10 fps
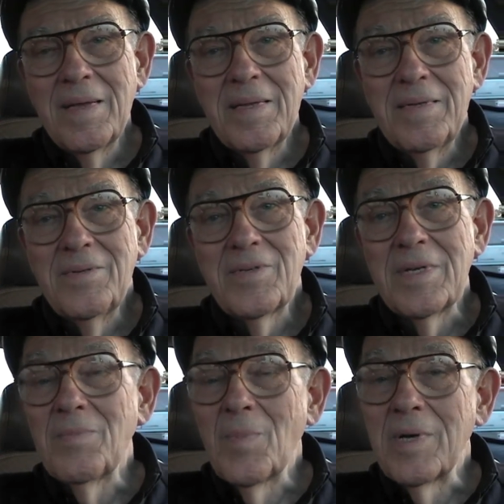You
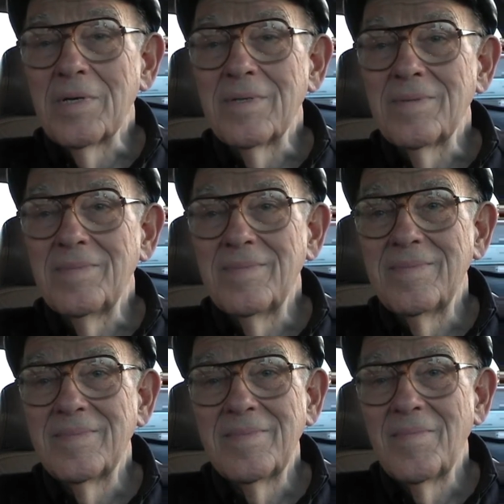say, well,
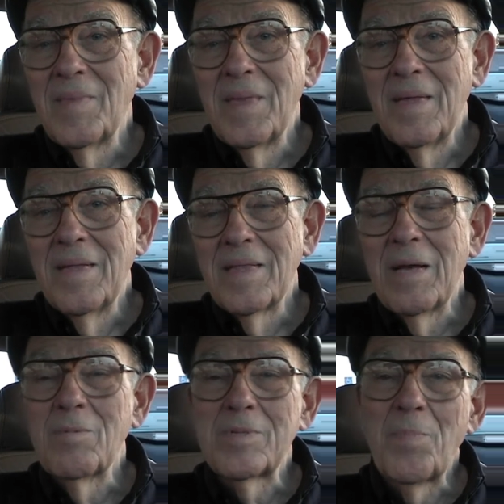
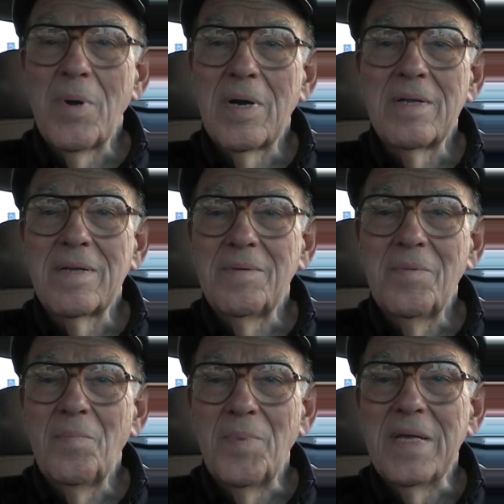that was part of
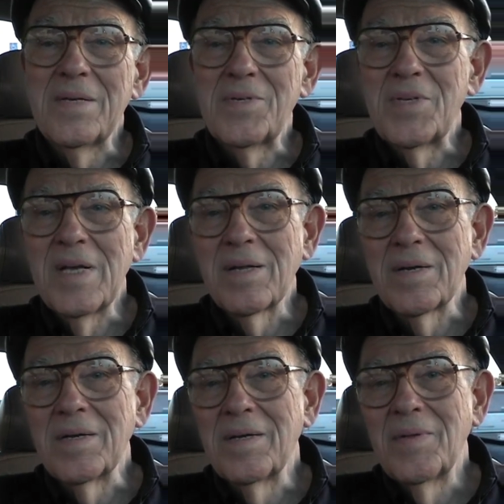being a
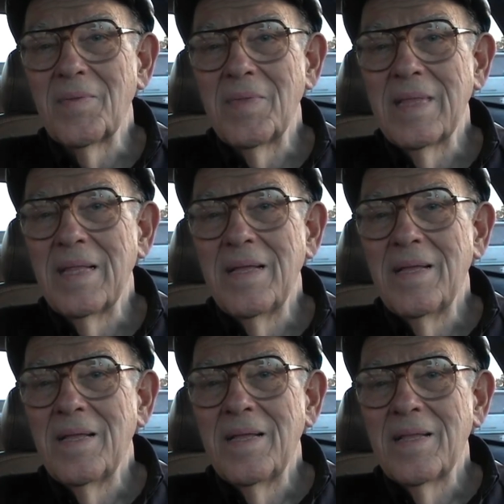sailor.
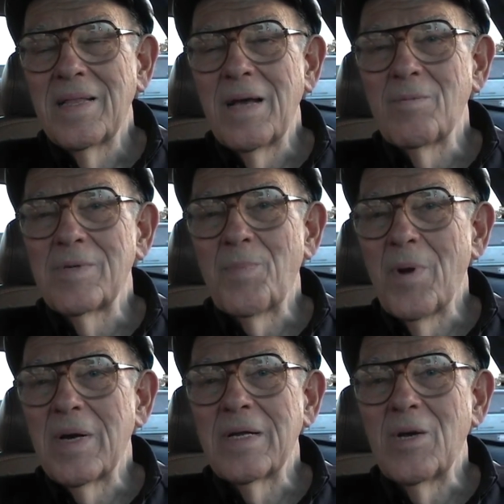That was
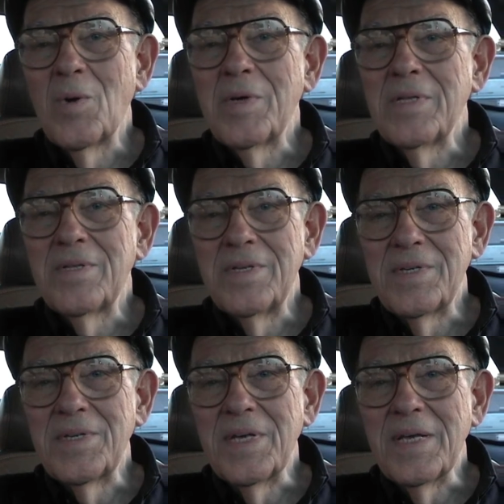part of going to
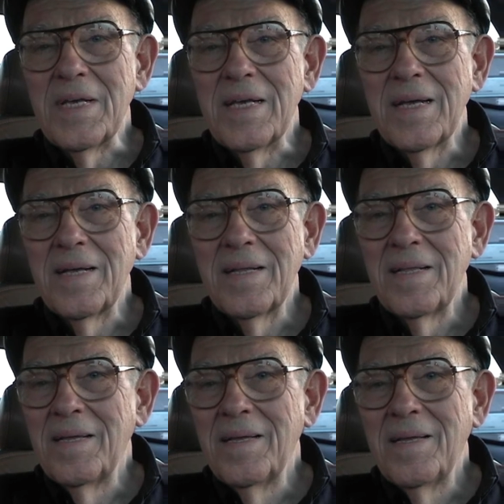sea.
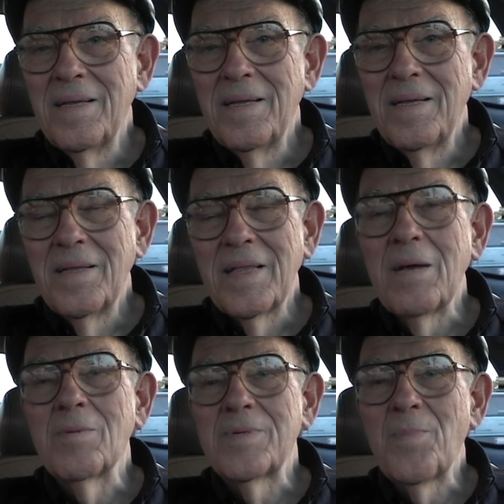
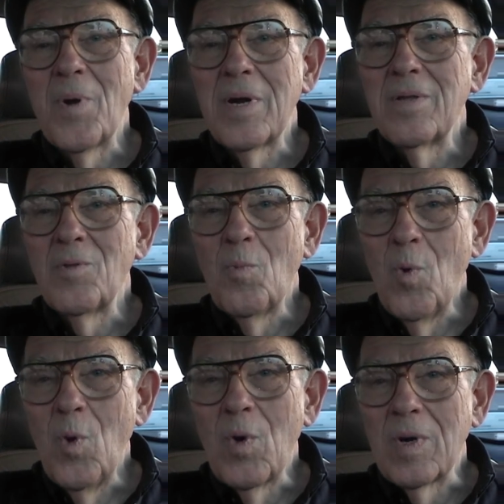That was part of the
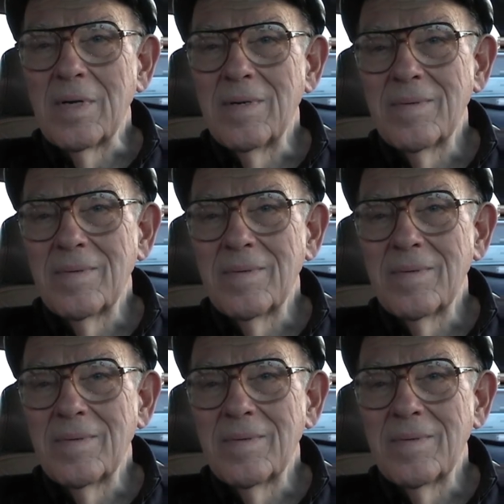war.